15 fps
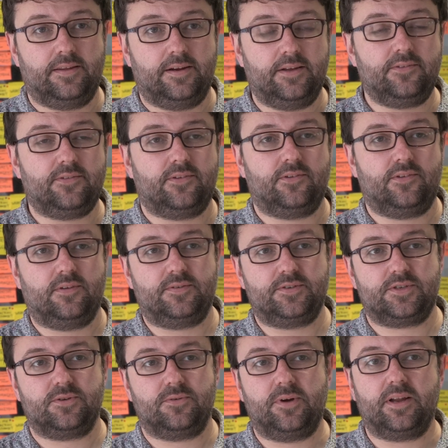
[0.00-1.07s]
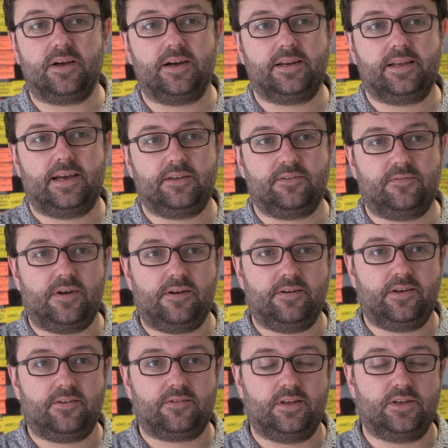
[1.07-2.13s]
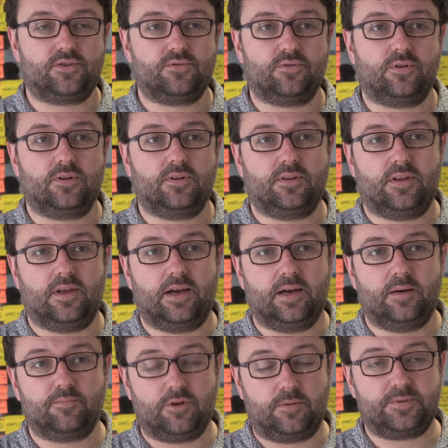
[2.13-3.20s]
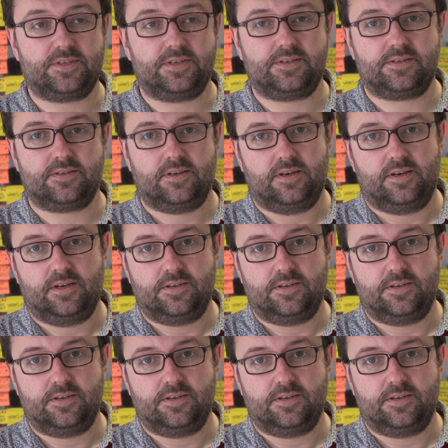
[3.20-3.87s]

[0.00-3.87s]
and an instance of a storyline has various literal properties,